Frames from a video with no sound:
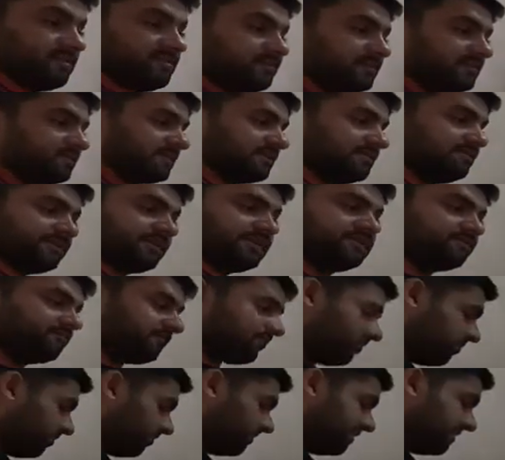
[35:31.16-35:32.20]
given the effect
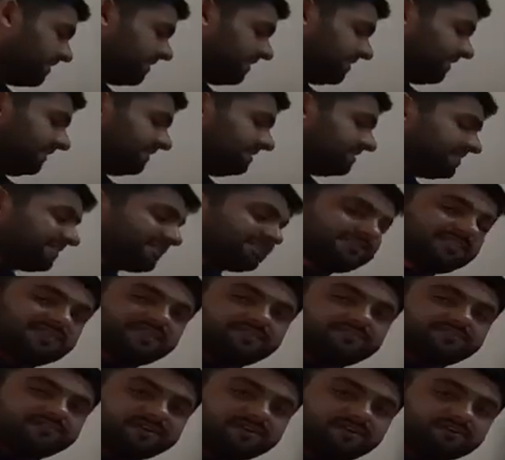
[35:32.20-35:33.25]
for all.
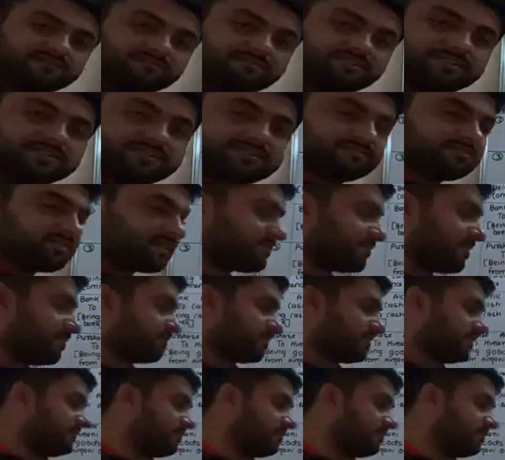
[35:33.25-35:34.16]
Jaslin, we have to receive the amount